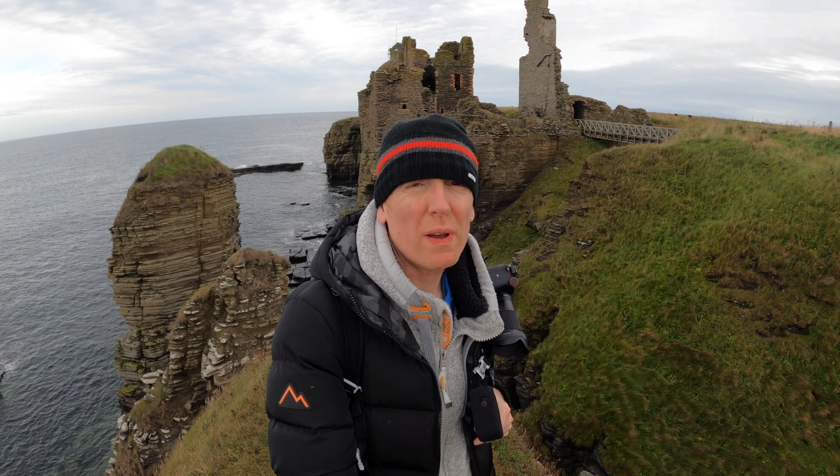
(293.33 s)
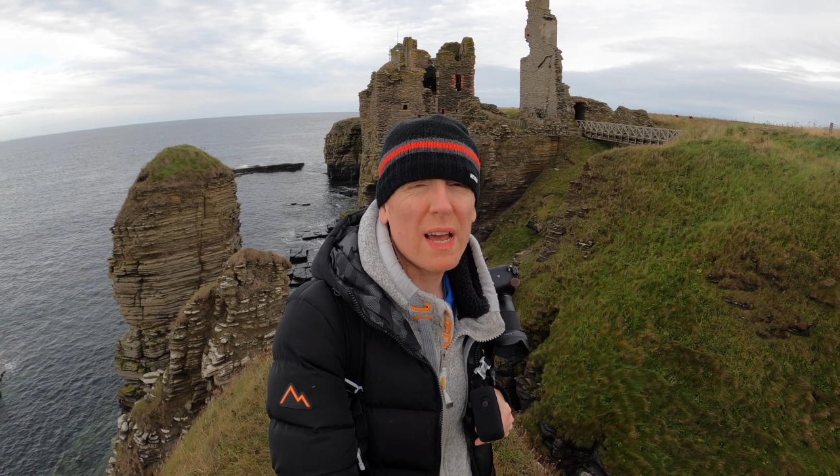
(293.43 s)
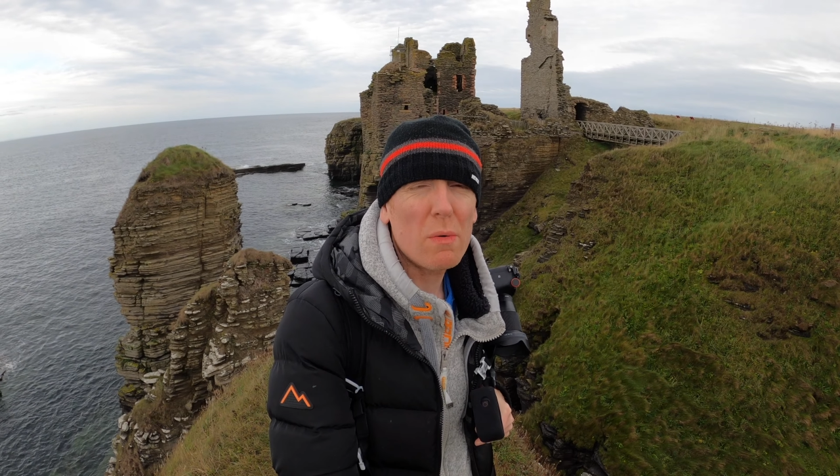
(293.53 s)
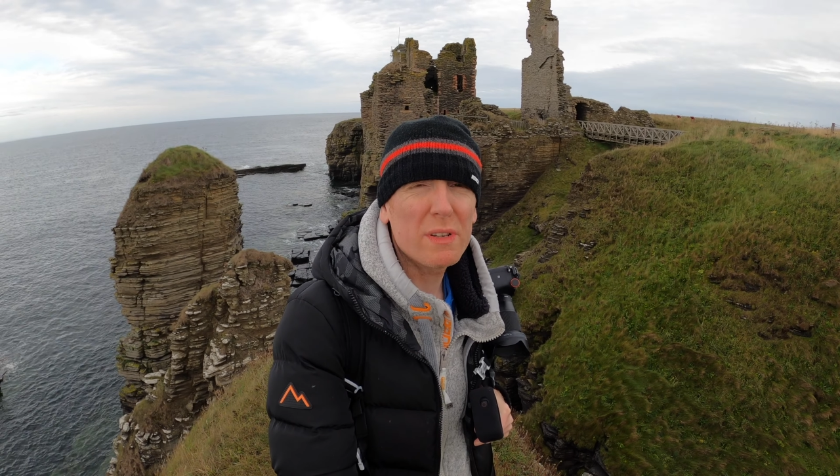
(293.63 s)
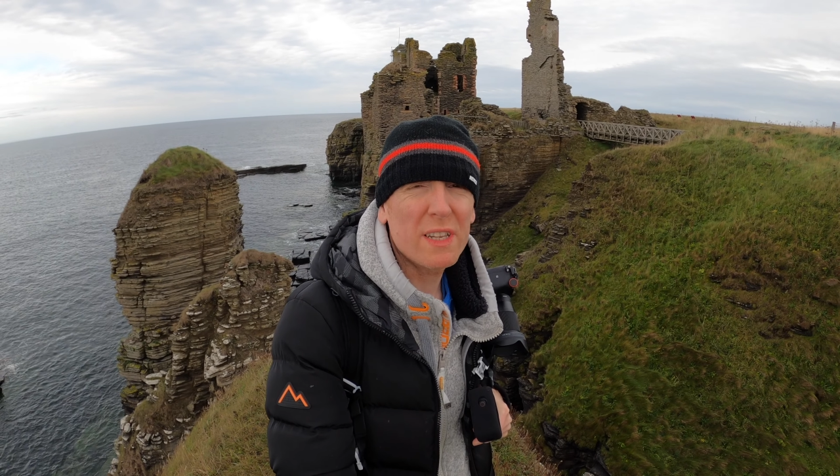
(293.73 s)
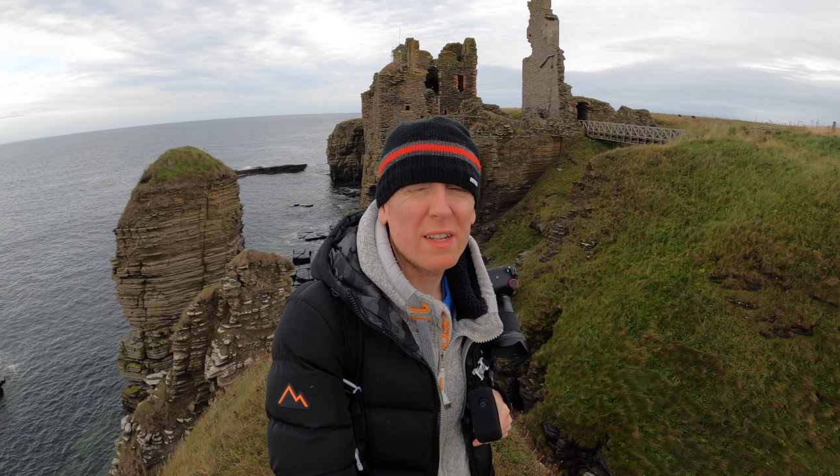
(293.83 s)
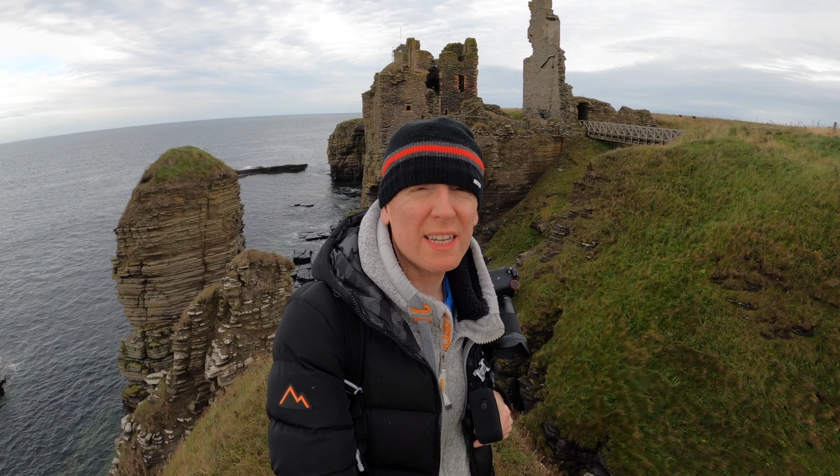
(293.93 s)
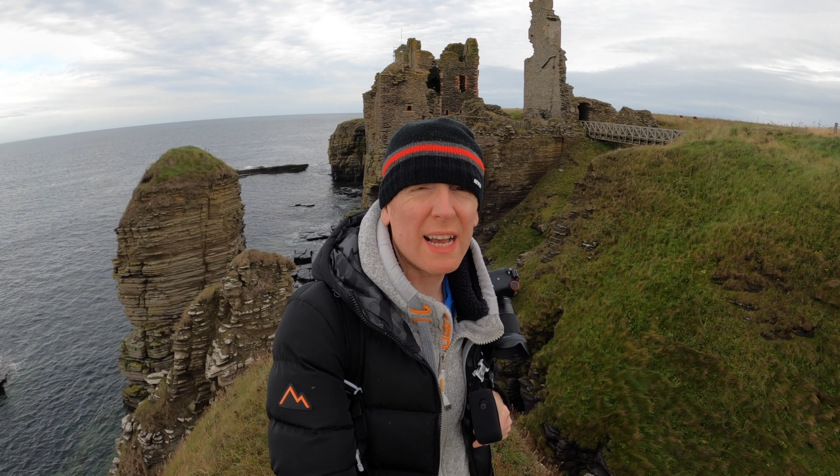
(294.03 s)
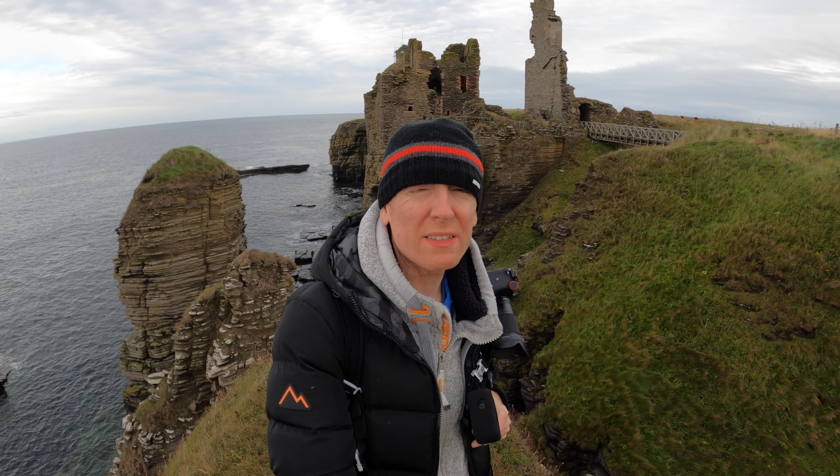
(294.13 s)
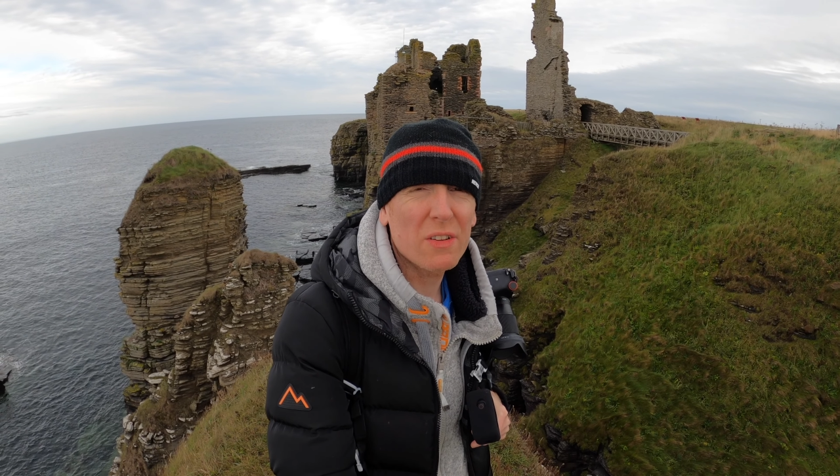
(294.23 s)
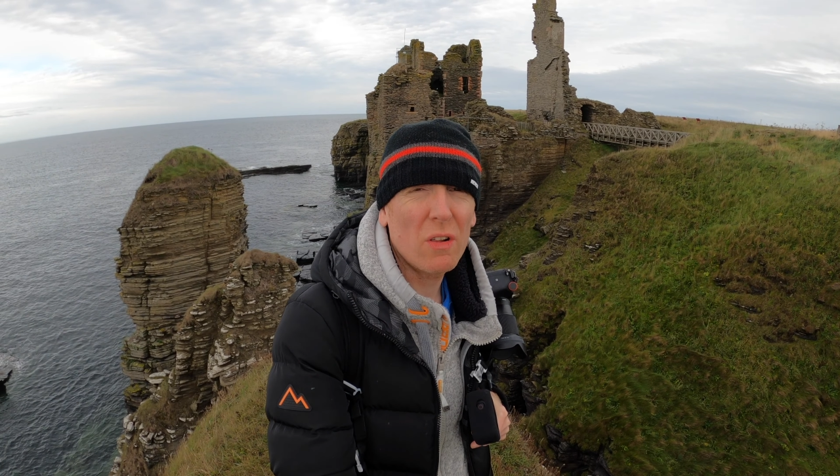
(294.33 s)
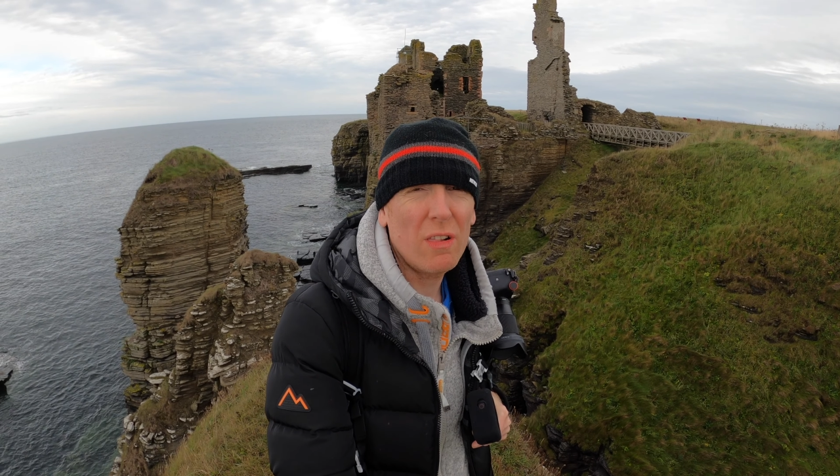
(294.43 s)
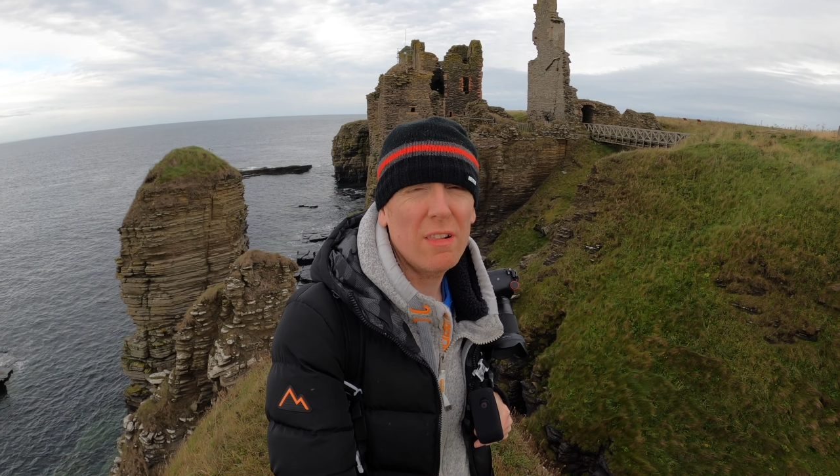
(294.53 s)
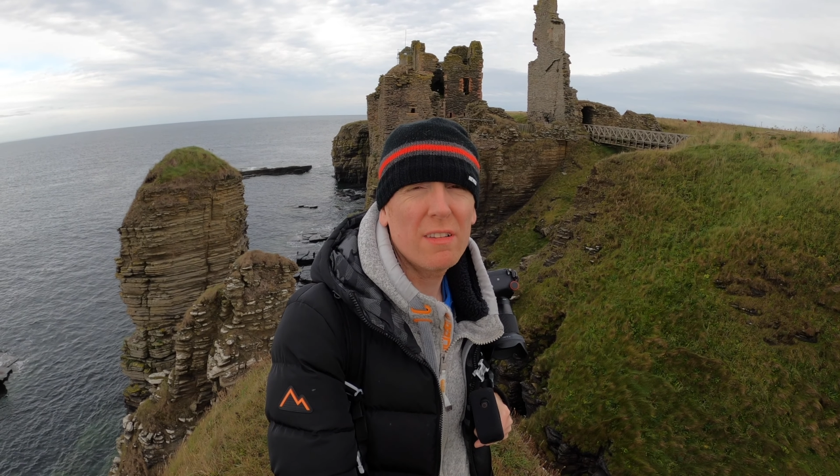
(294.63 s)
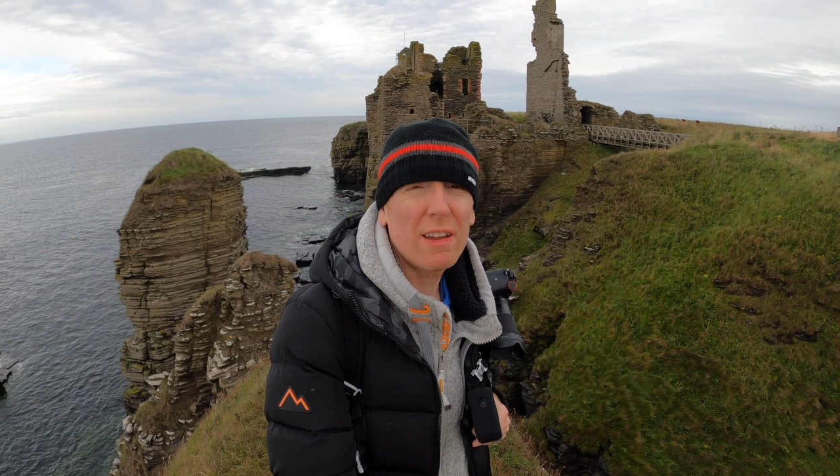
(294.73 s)
when I was at the
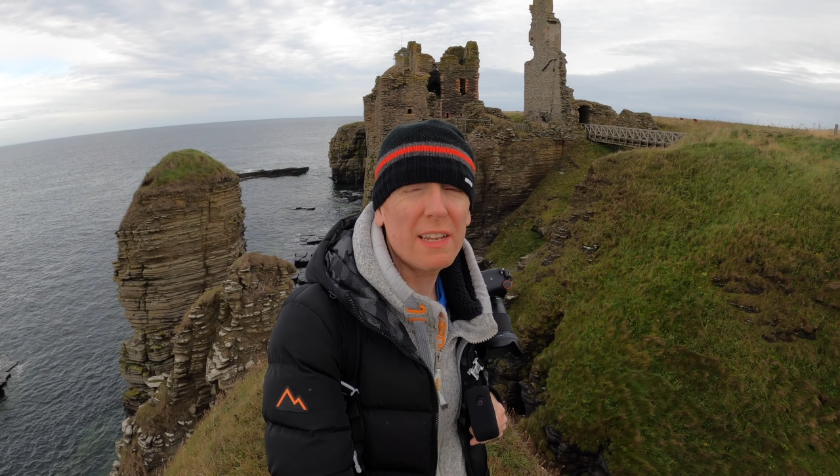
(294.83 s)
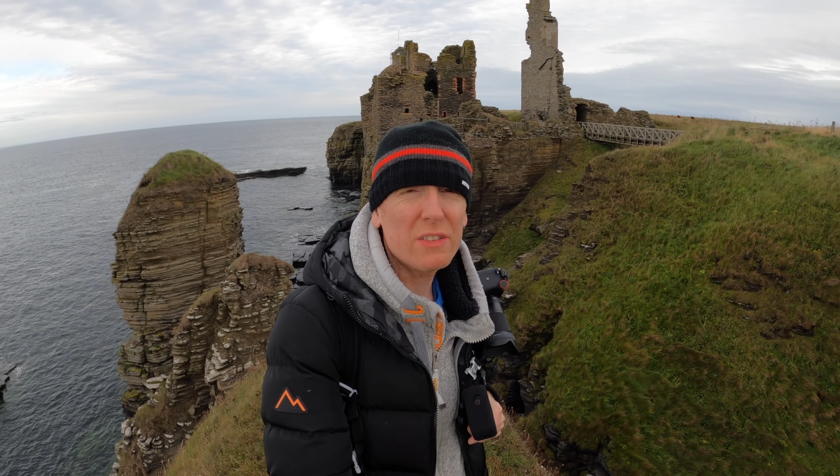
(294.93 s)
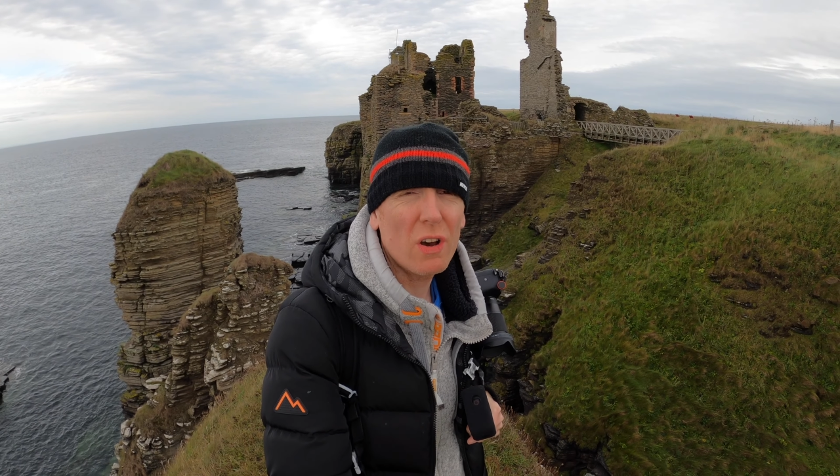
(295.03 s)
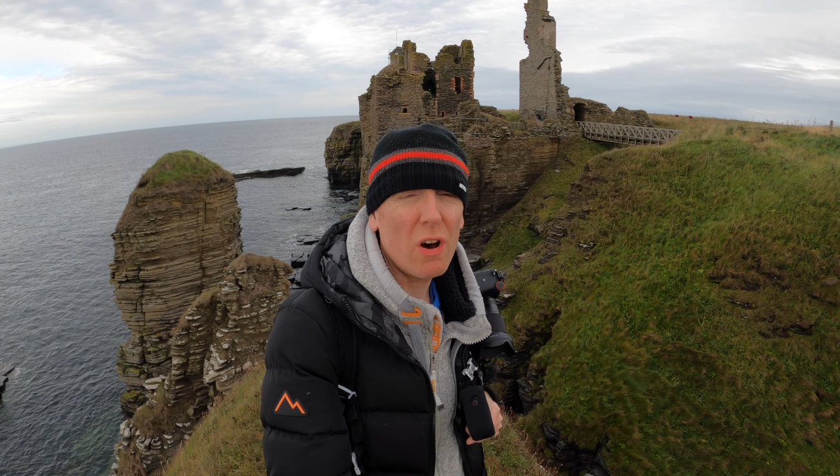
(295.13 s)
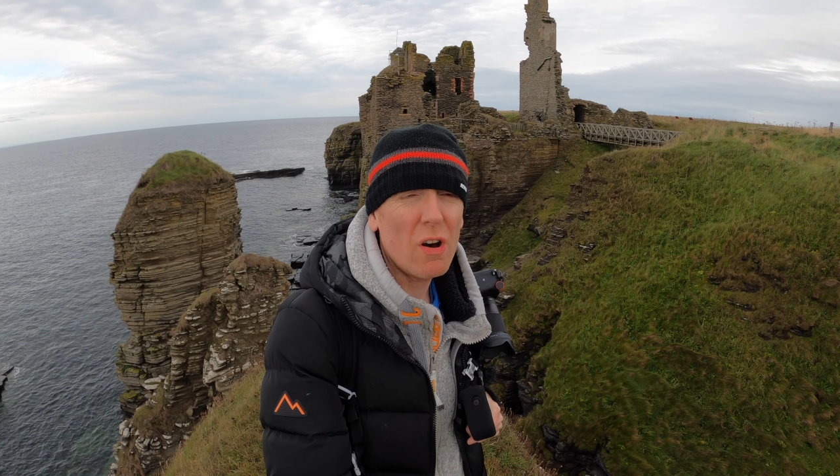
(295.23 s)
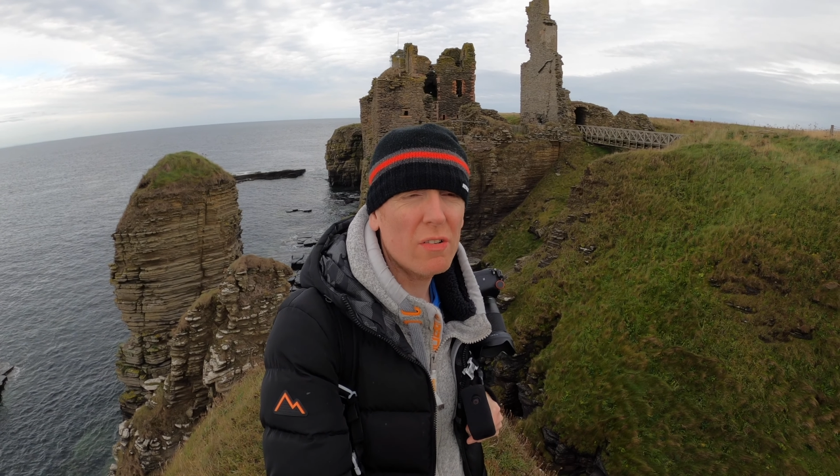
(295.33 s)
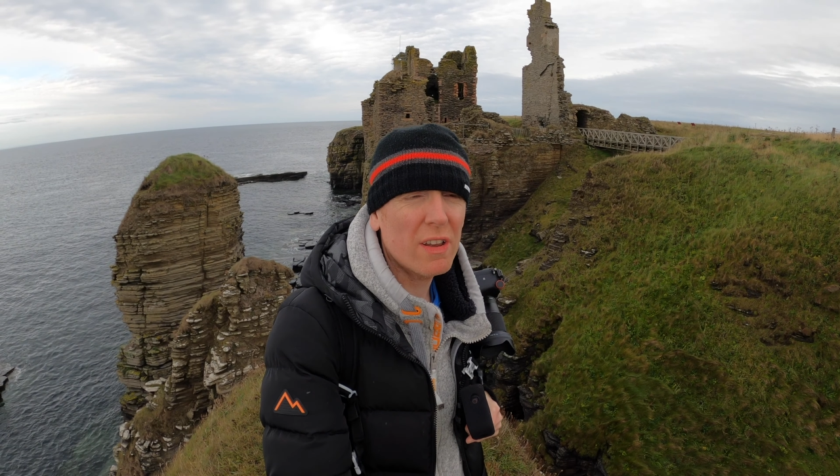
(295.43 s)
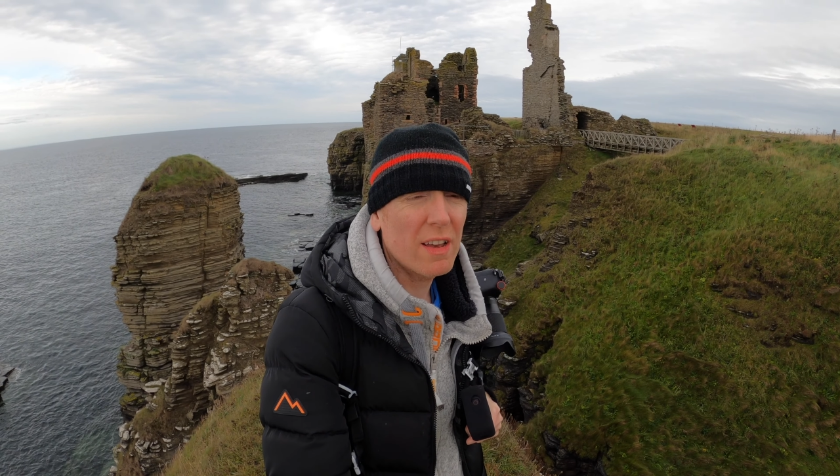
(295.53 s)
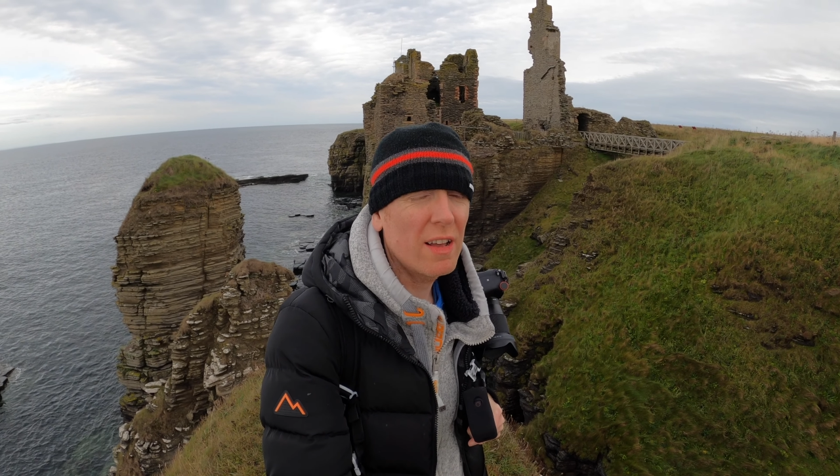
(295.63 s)
castle in Tongue,